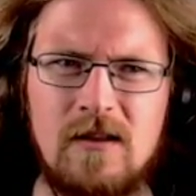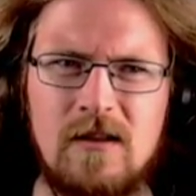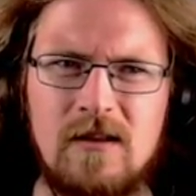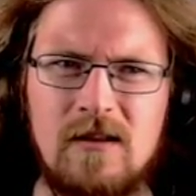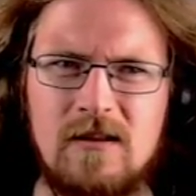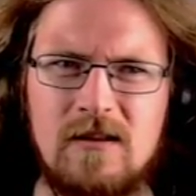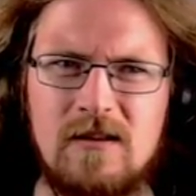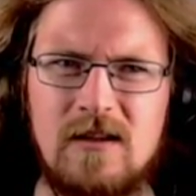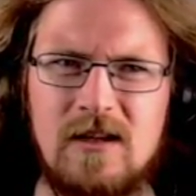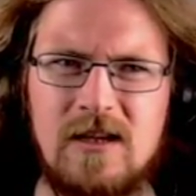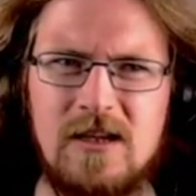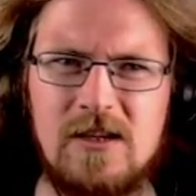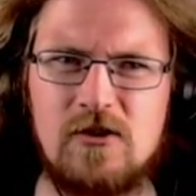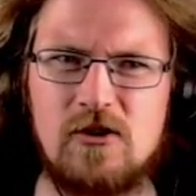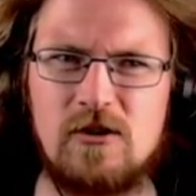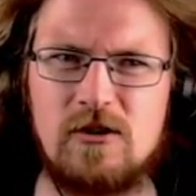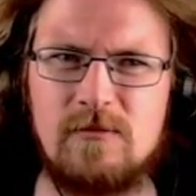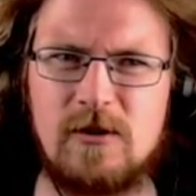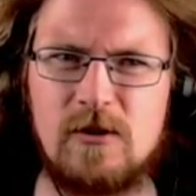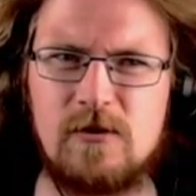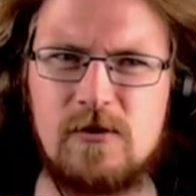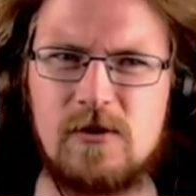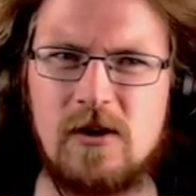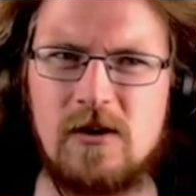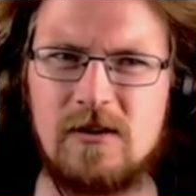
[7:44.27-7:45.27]
Like, it's
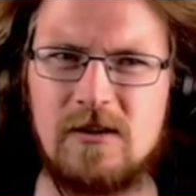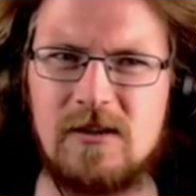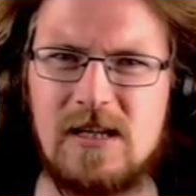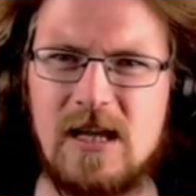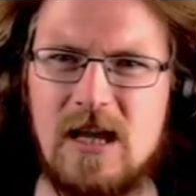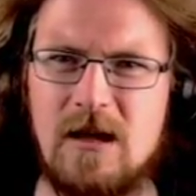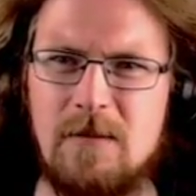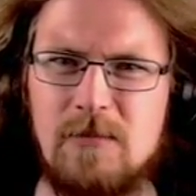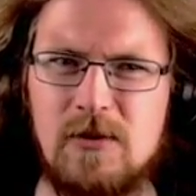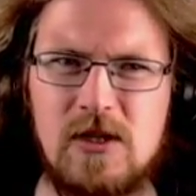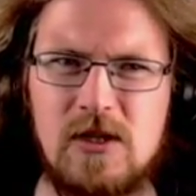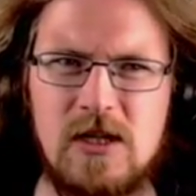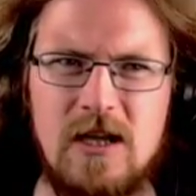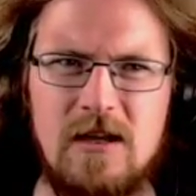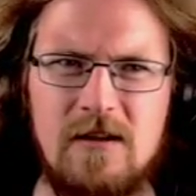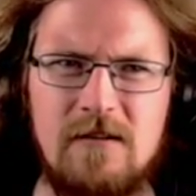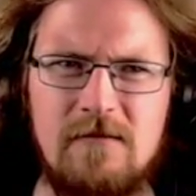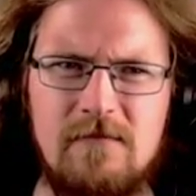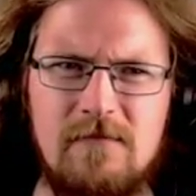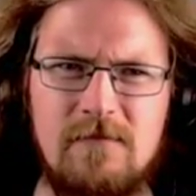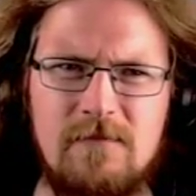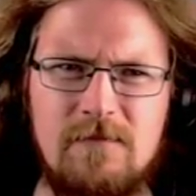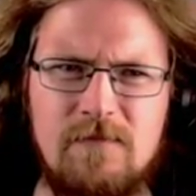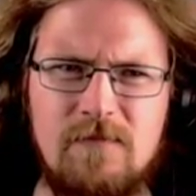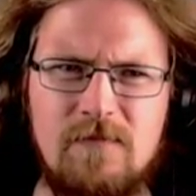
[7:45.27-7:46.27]
almost gone. 10%.
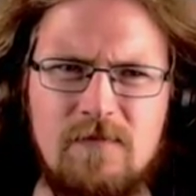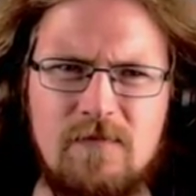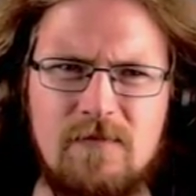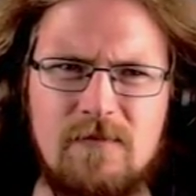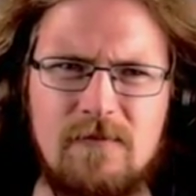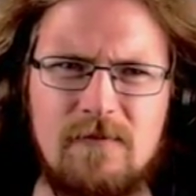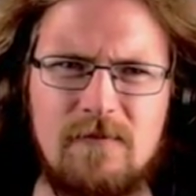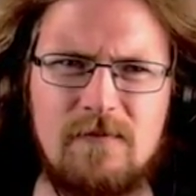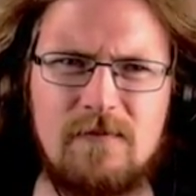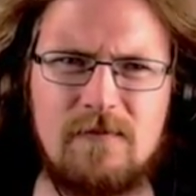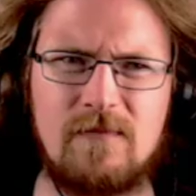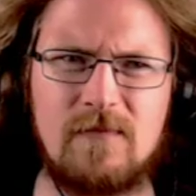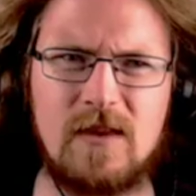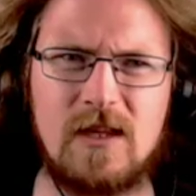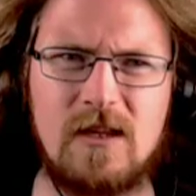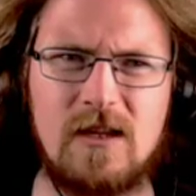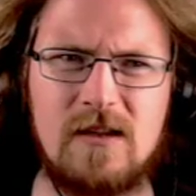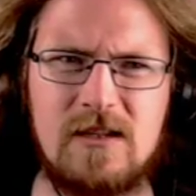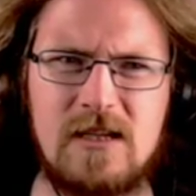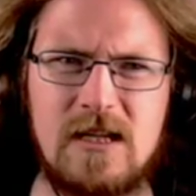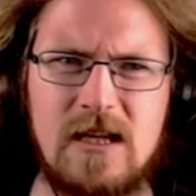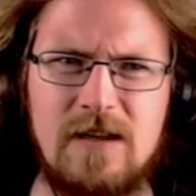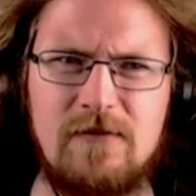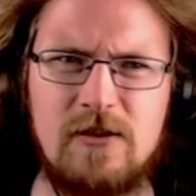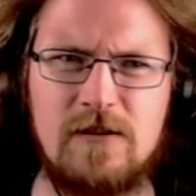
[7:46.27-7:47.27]

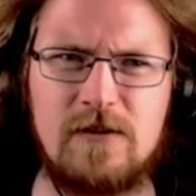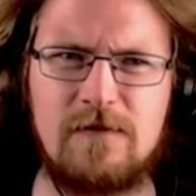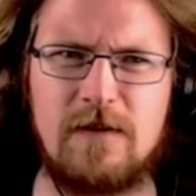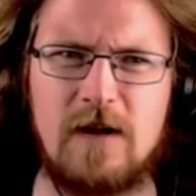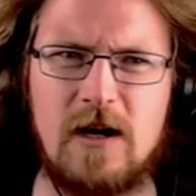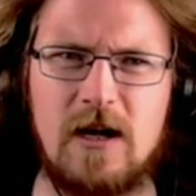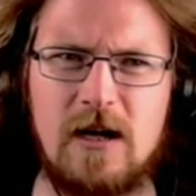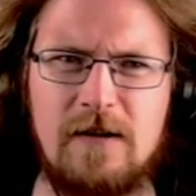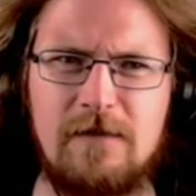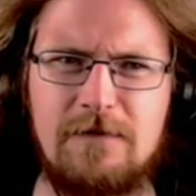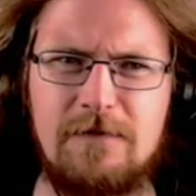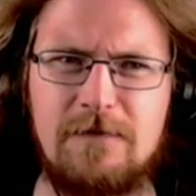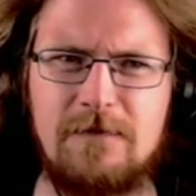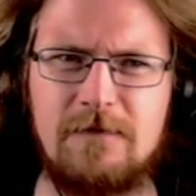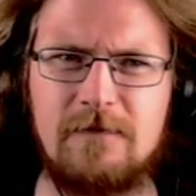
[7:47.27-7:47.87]
7, 5,